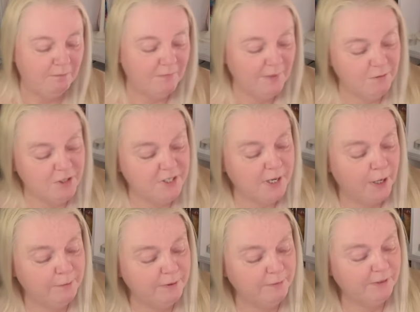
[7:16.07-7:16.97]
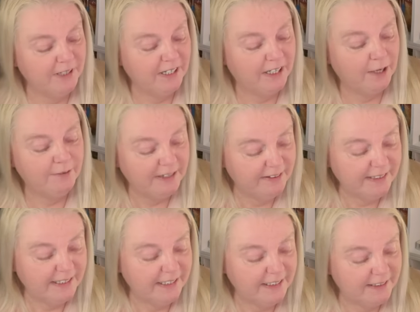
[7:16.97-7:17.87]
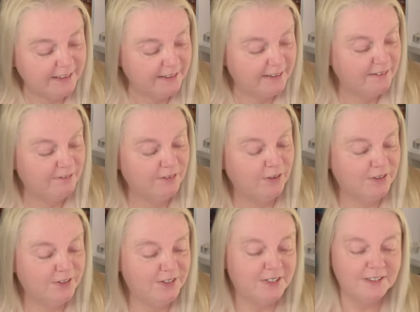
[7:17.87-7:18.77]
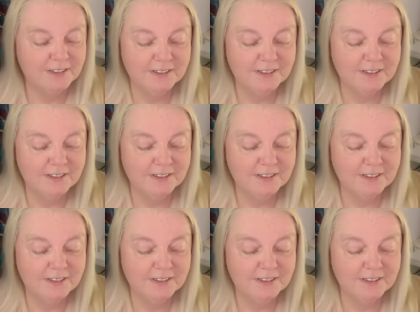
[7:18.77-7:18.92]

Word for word: I'm just hoping when I go out there that I've lost.